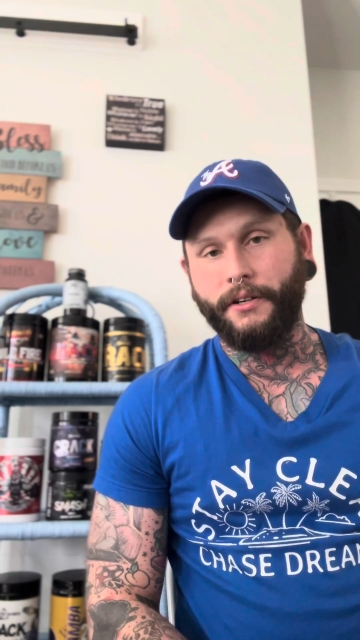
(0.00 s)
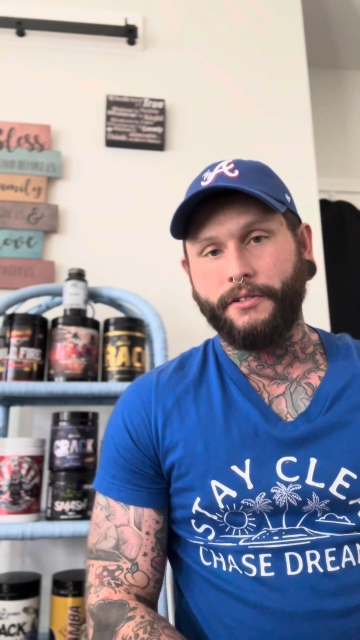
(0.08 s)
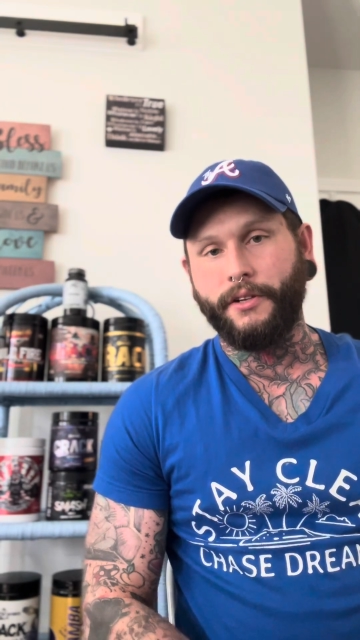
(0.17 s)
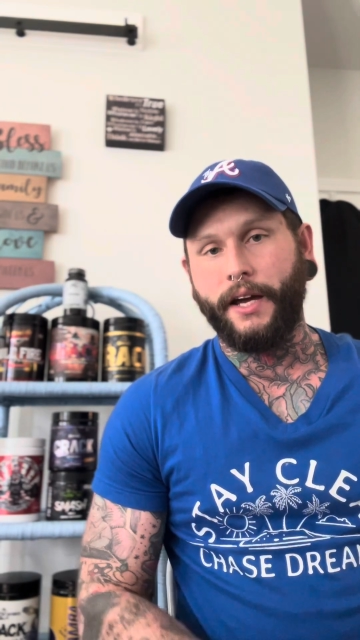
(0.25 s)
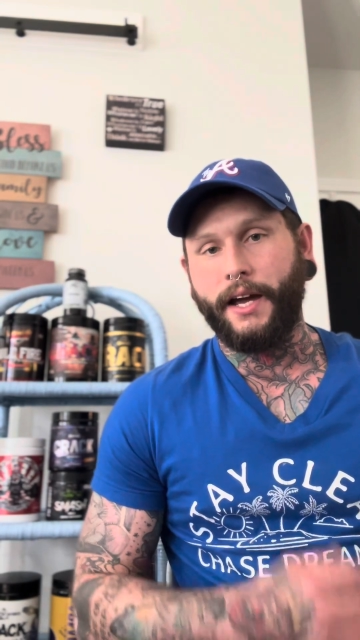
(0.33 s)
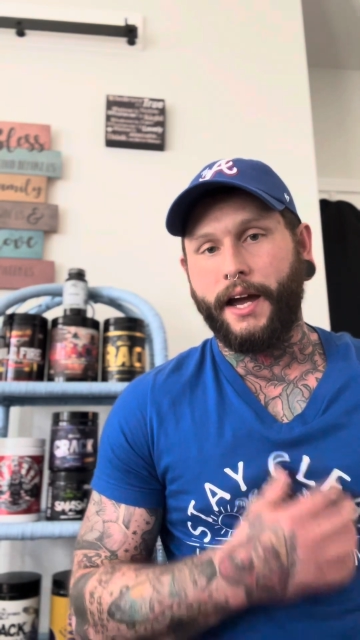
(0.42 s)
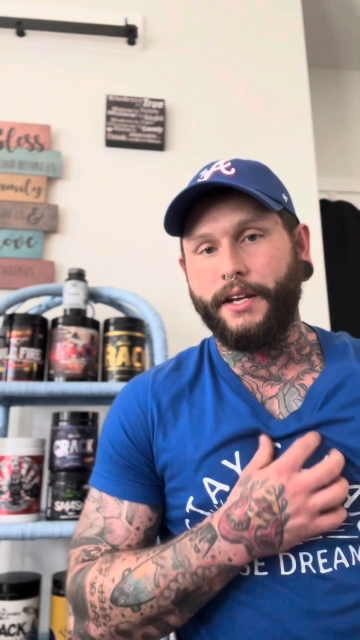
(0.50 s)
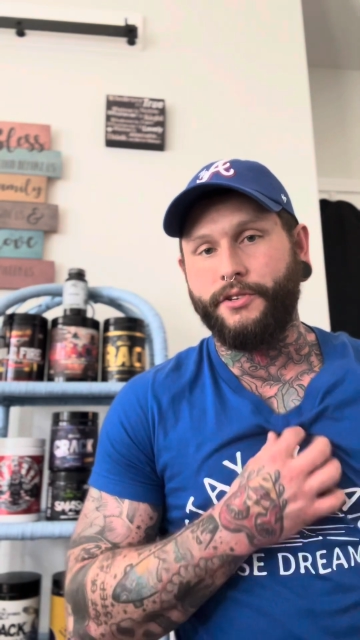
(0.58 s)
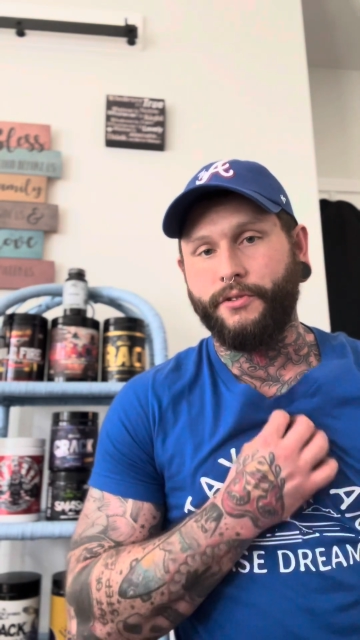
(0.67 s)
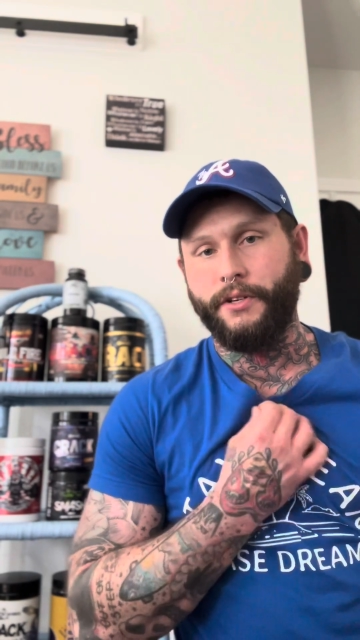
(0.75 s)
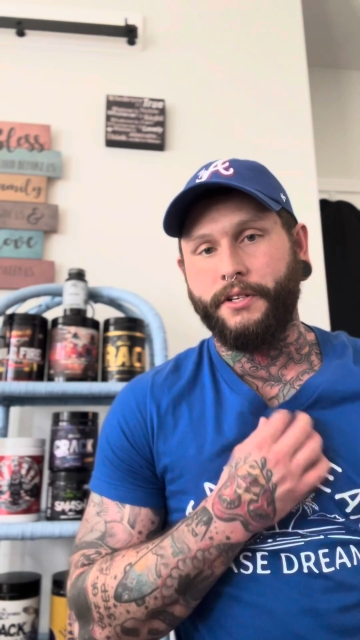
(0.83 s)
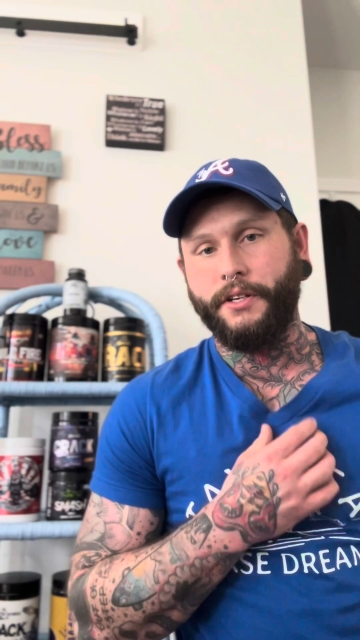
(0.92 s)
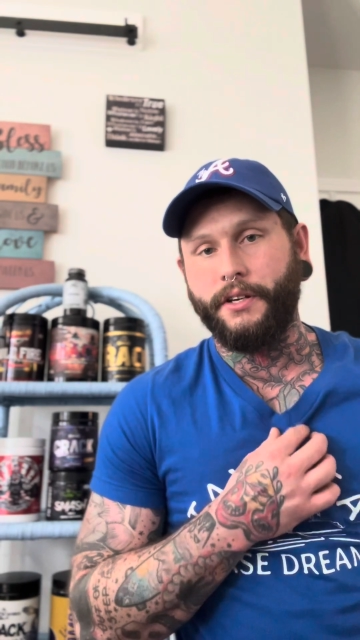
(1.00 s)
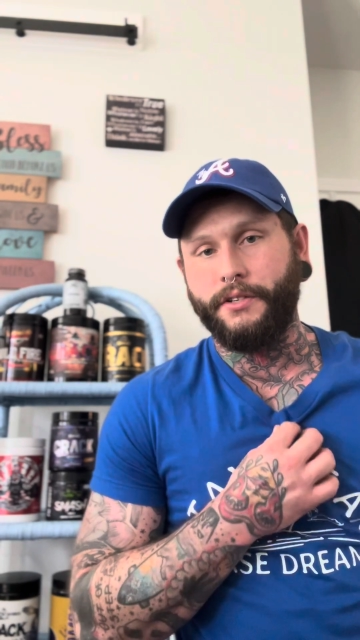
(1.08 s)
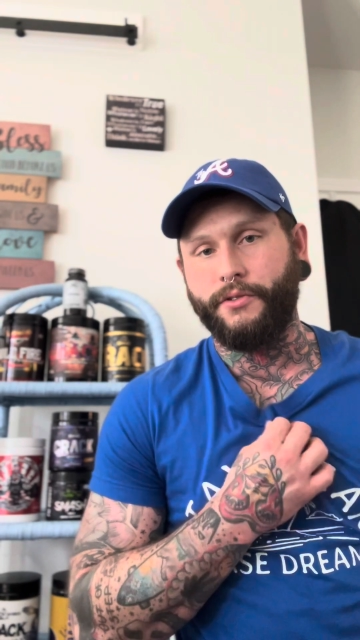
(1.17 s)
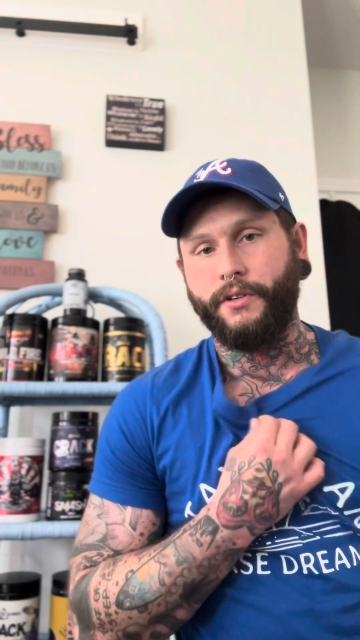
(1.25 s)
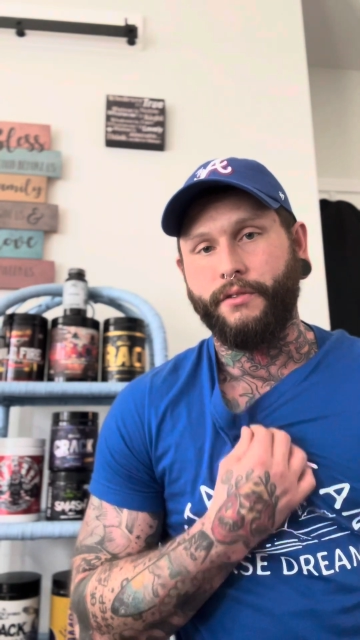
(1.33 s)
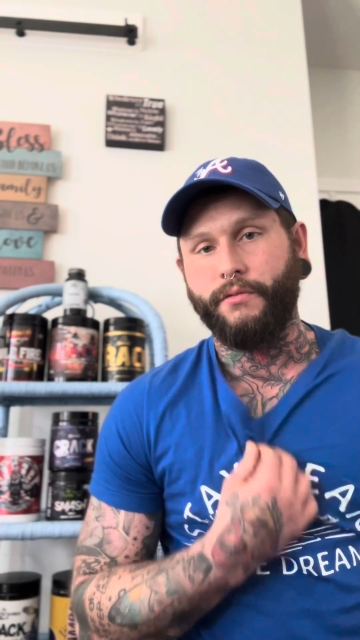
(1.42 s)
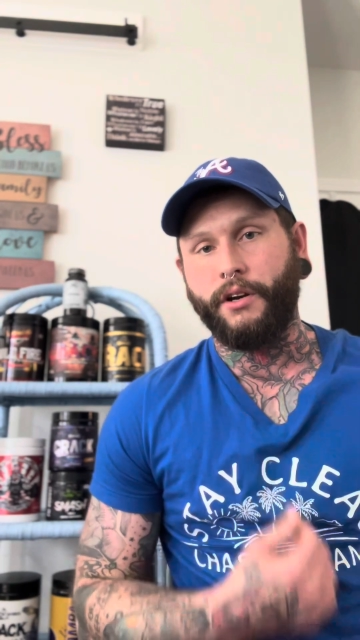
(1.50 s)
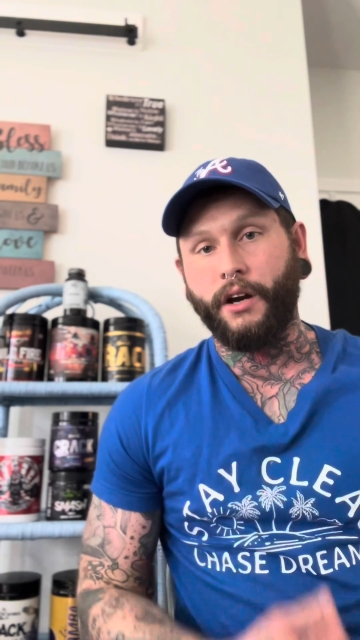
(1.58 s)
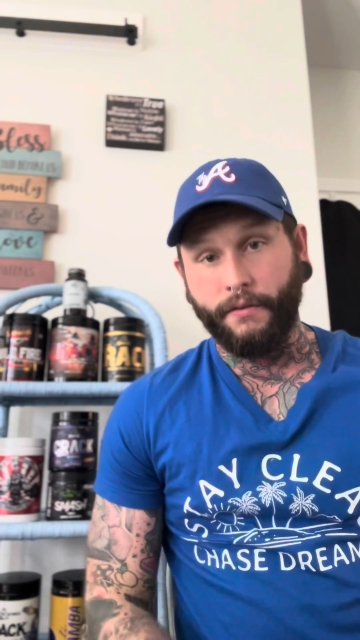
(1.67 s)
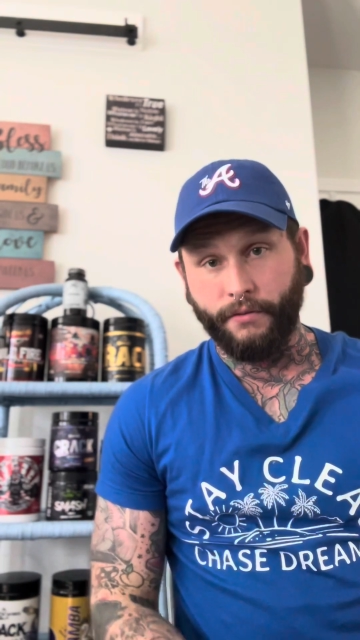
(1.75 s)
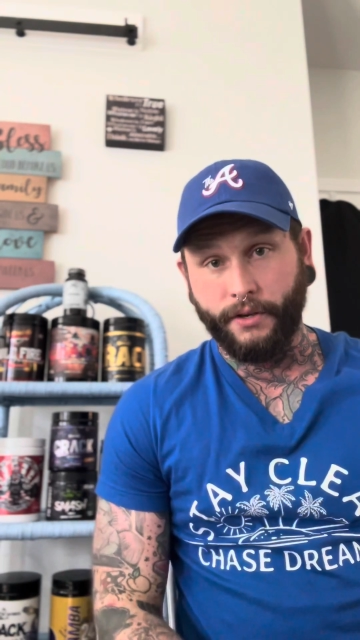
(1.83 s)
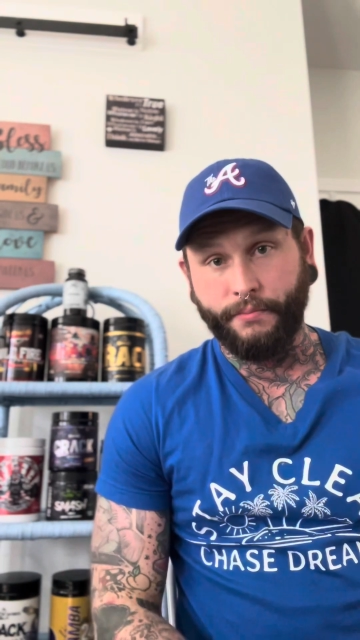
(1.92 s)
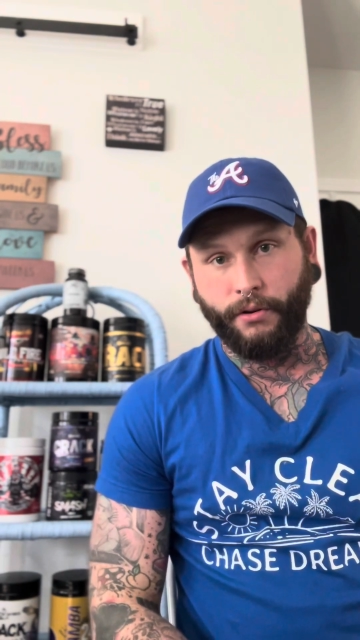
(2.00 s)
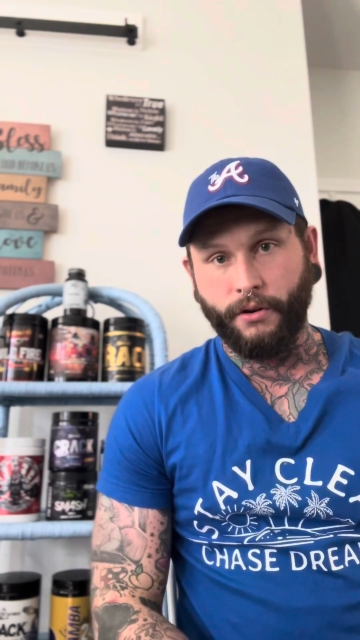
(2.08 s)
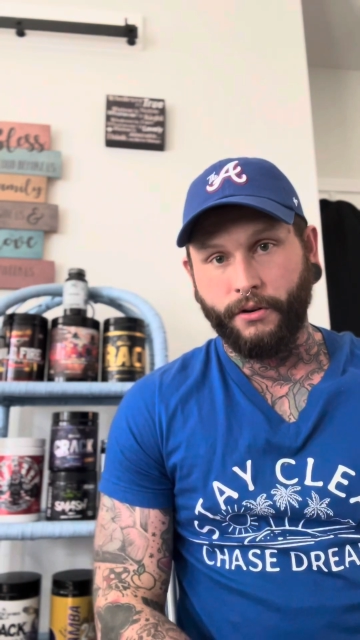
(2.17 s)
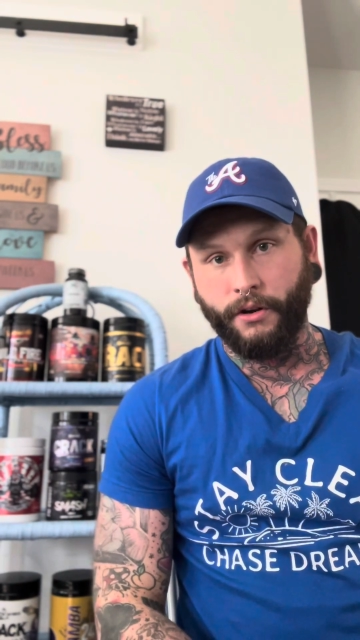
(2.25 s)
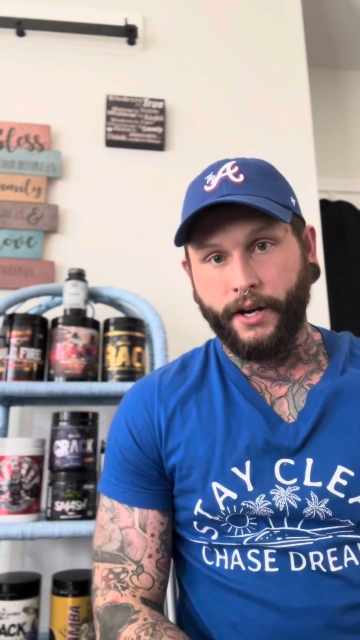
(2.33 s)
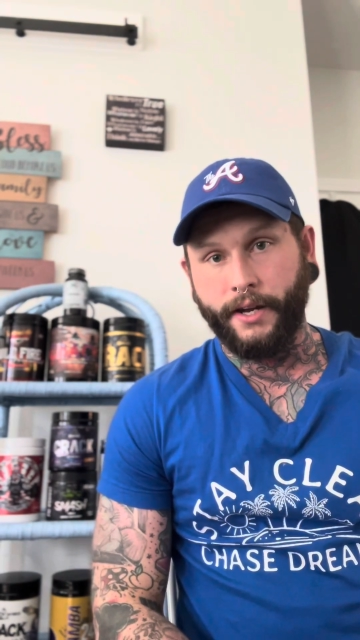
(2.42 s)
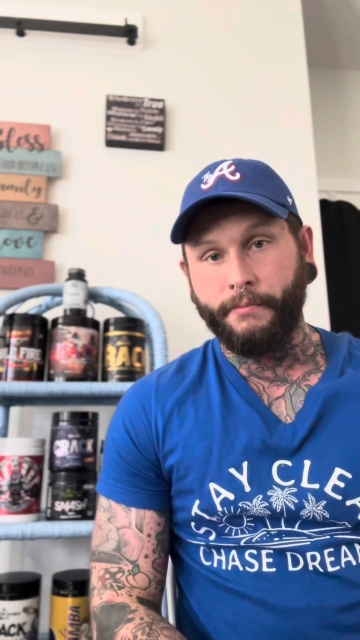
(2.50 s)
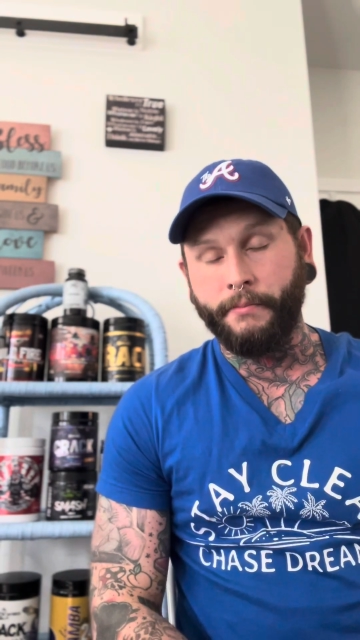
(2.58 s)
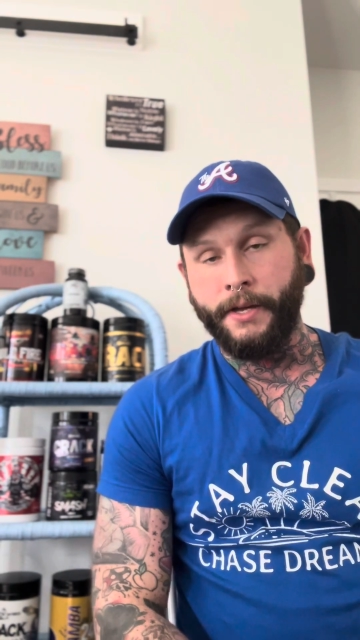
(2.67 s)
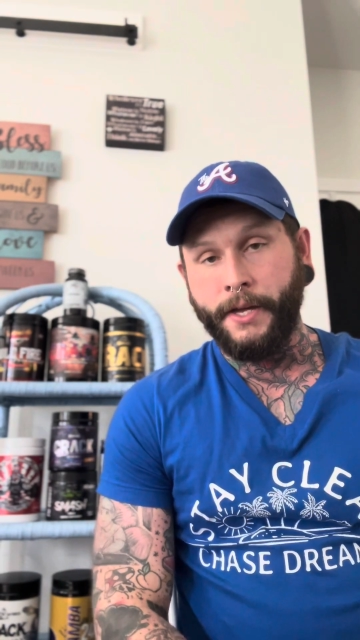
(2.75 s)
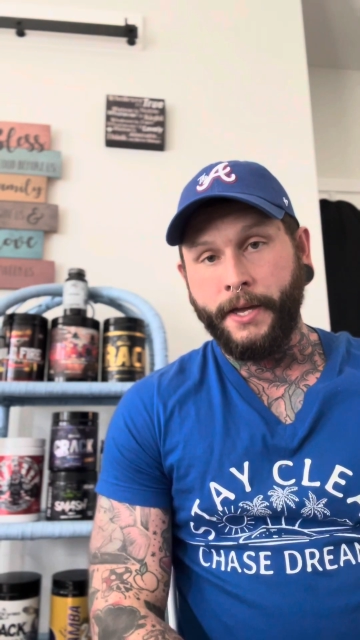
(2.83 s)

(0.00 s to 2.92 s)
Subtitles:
So I joined a recovery program,